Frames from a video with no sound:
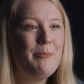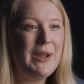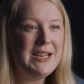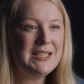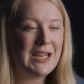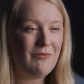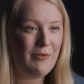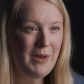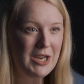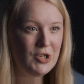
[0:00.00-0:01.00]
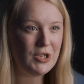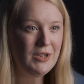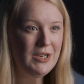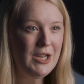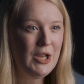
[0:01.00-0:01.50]
the basic
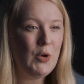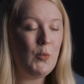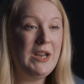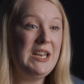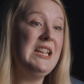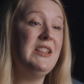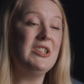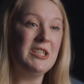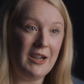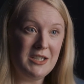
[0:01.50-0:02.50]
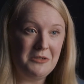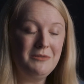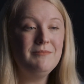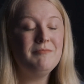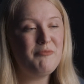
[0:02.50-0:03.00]
information, we need the title,
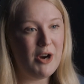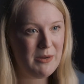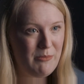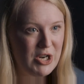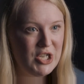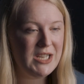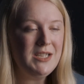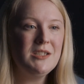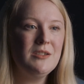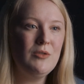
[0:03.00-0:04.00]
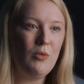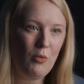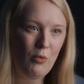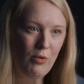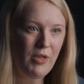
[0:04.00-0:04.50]
Pride and Prejudice,
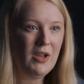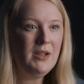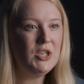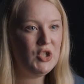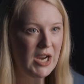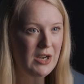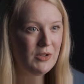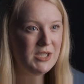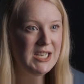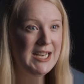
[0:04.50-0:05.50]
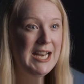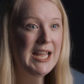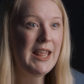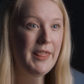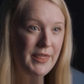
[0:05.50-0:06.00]
author, Jane Austen,
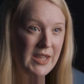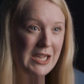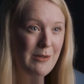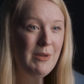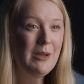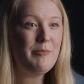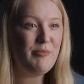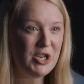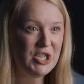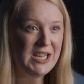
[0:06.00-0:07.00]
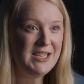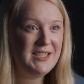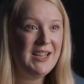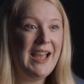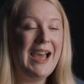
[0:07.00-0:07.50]
theme, prejudice,
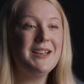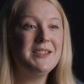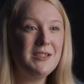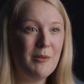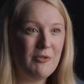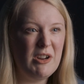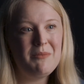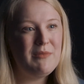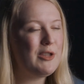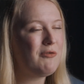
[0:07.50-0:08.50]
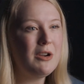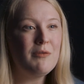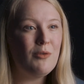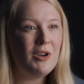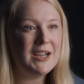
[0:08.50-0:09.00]
and a summary, three or
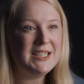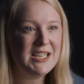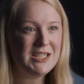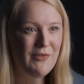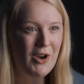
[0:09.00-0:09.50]
four lines is